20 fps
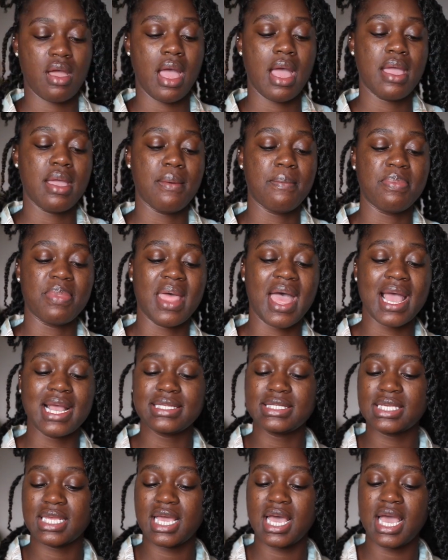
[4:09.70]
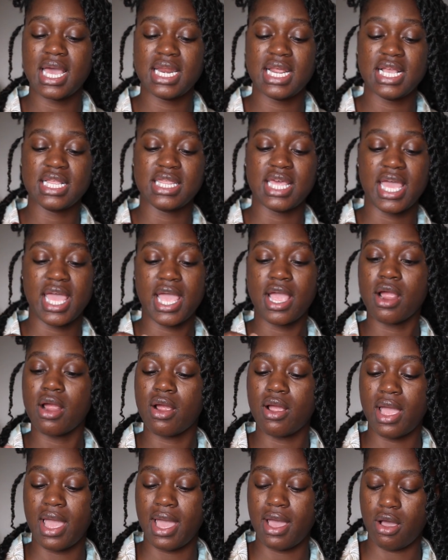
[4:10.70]
I am not cutting the
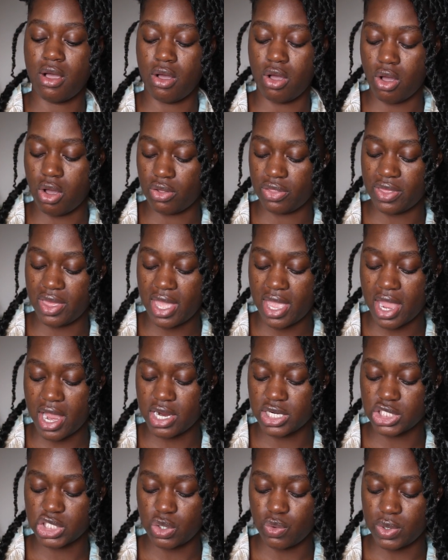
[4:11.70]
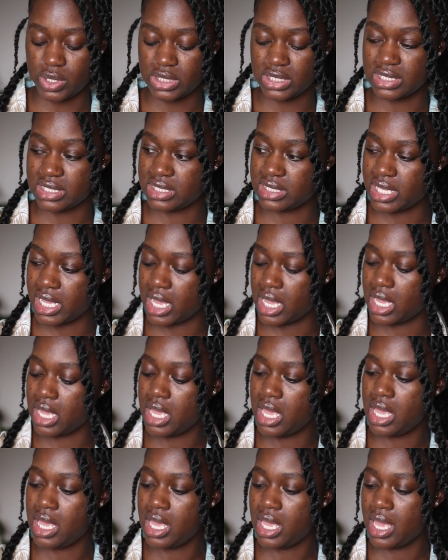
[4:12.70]
hair at all. The hair is going to stay
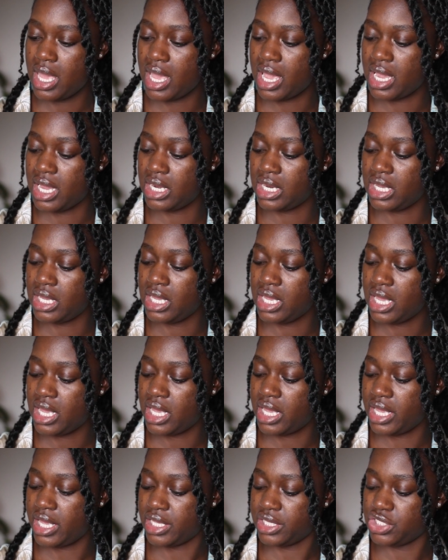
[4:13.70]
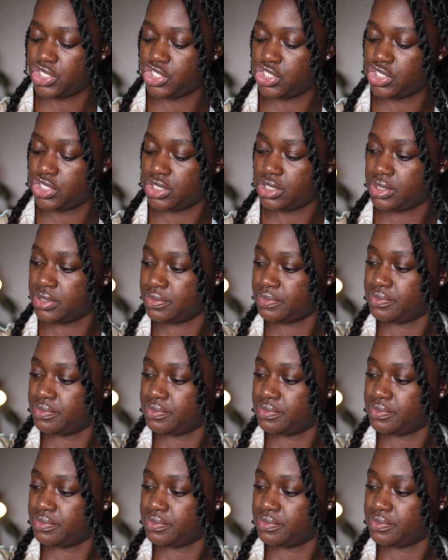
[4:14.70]
80 inch.